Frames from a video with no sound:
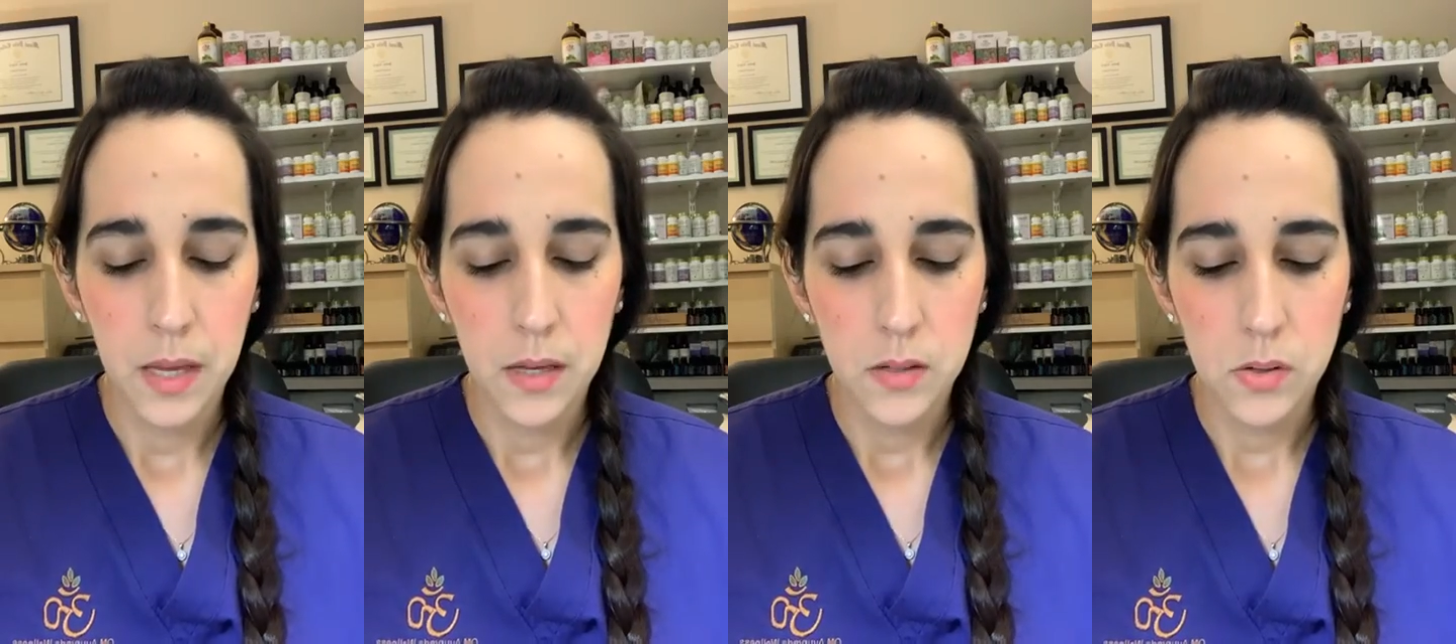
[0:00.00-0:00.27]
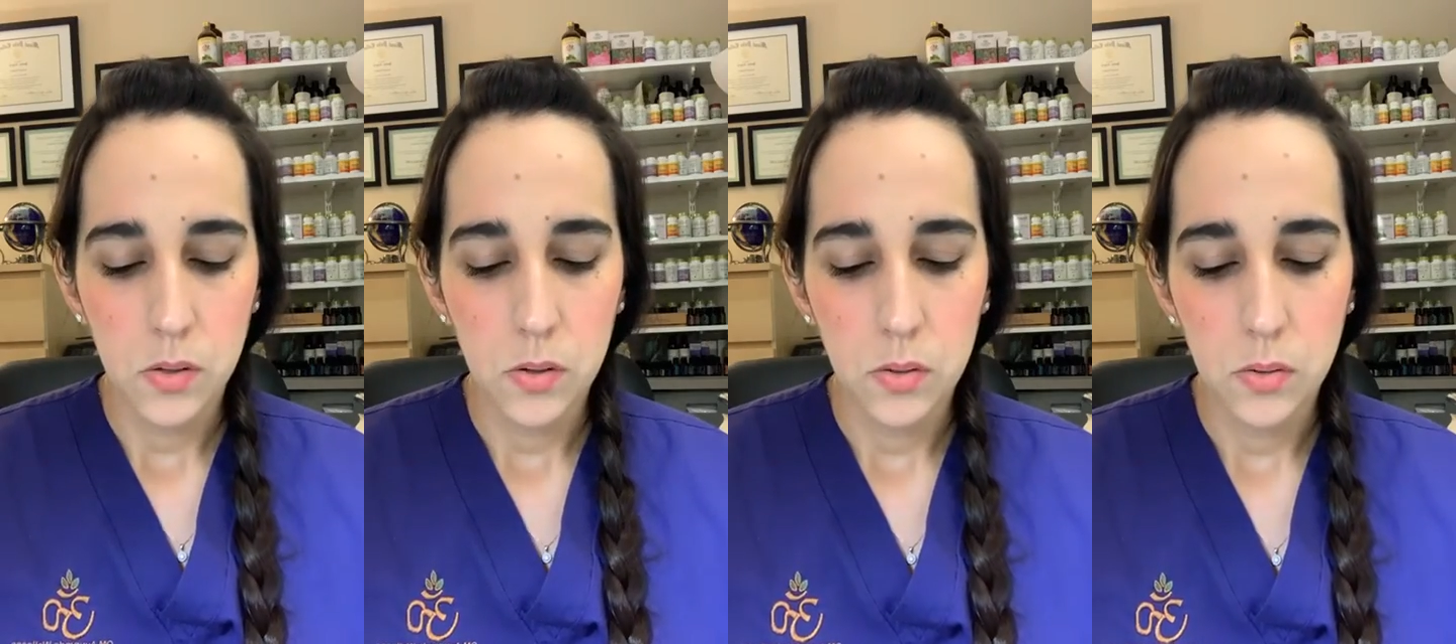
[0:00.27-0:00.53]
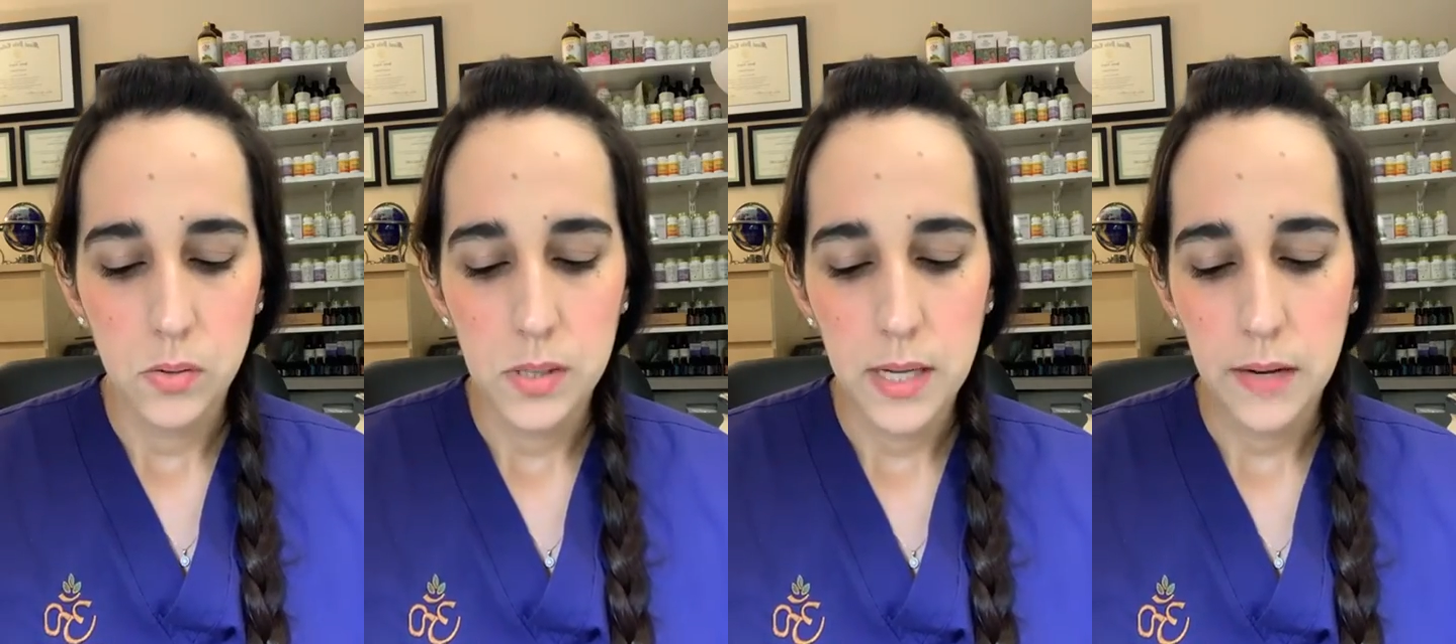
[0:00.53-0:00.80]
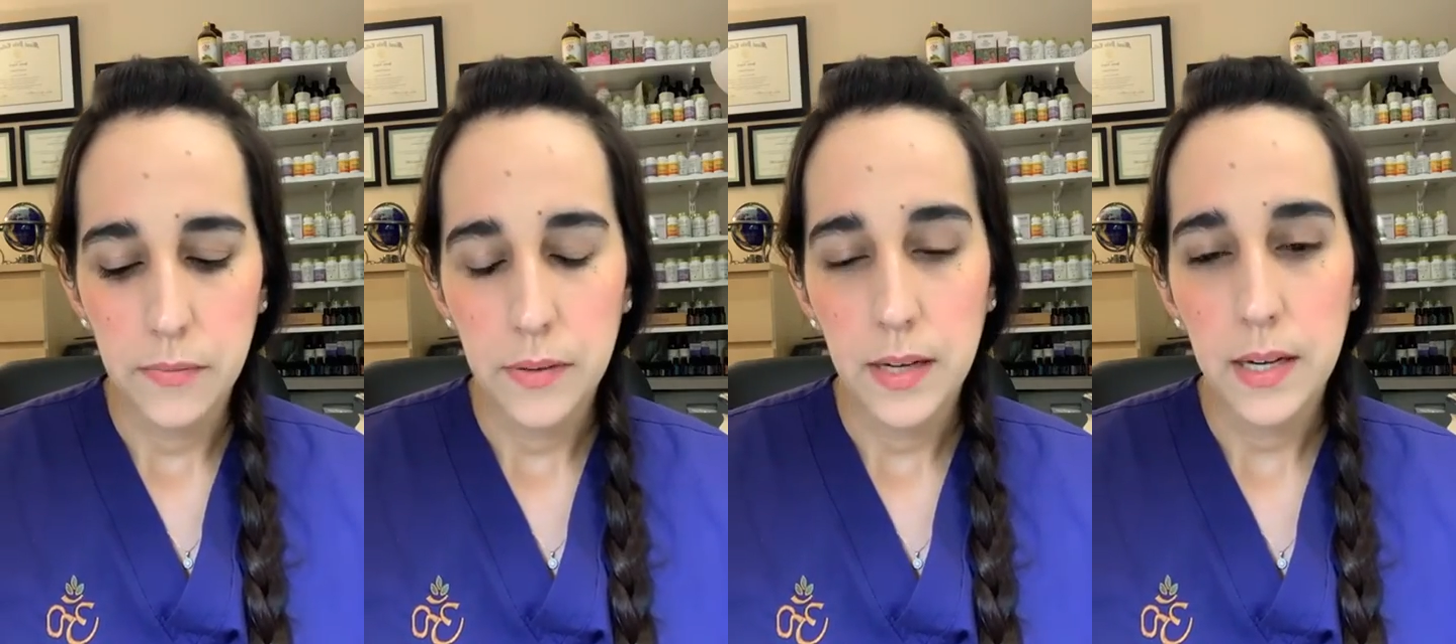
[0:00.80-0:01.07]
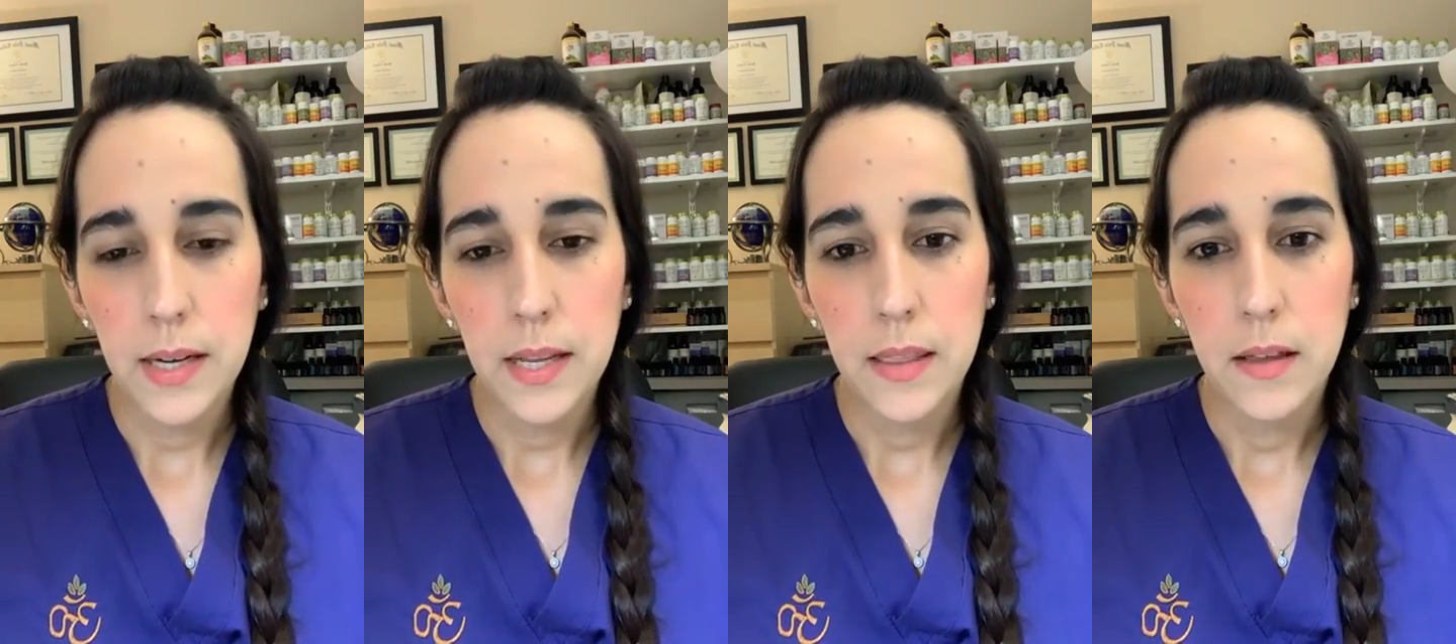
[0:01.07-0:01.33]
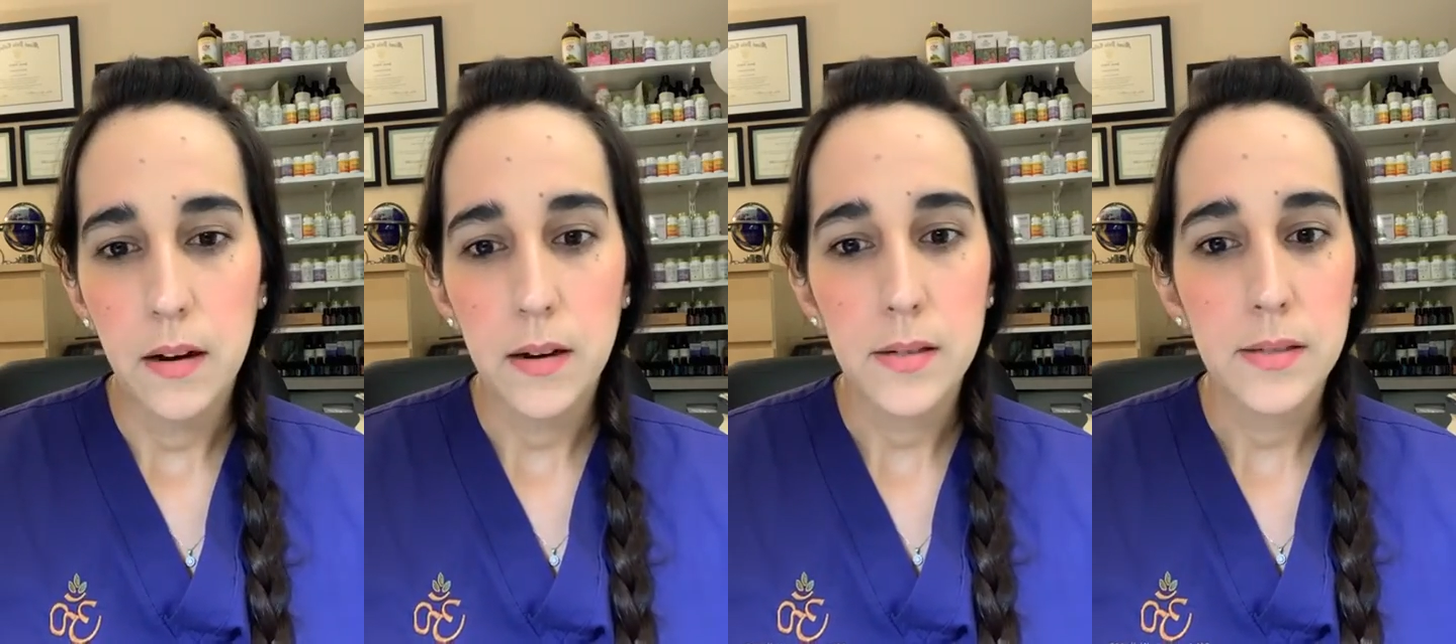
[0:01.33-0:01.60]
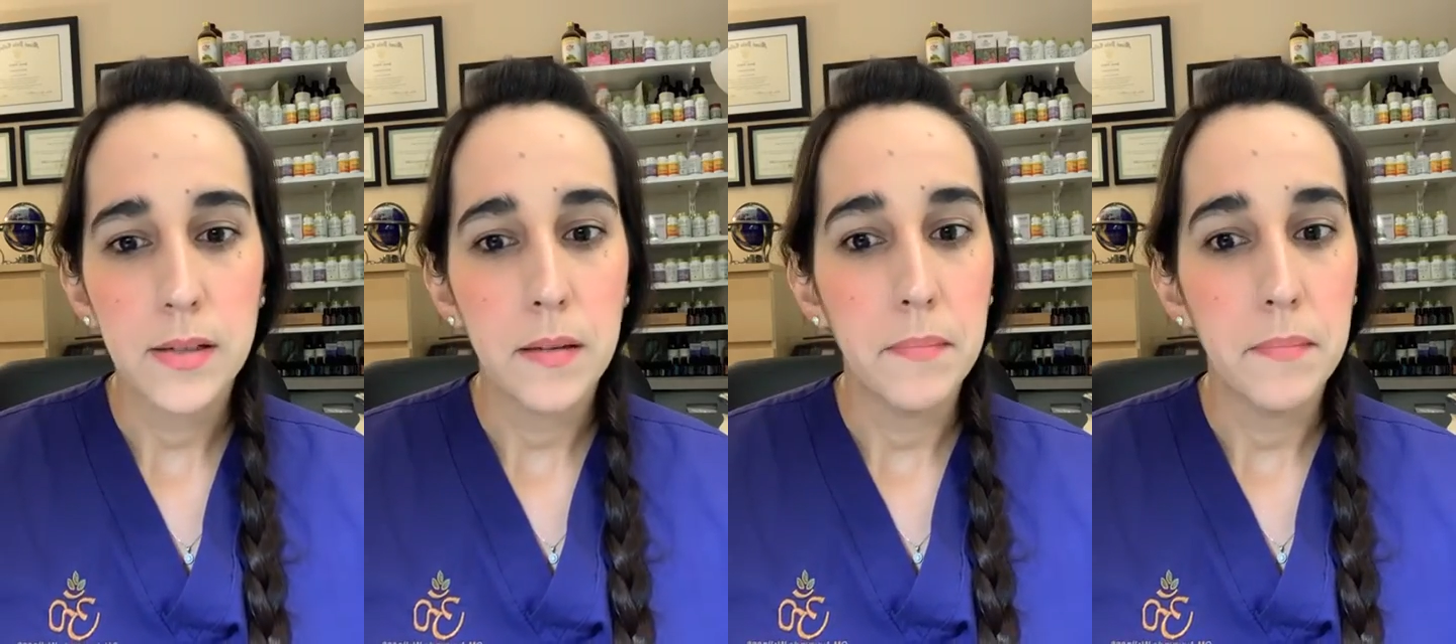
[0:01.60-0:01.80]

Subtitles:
So definitely there are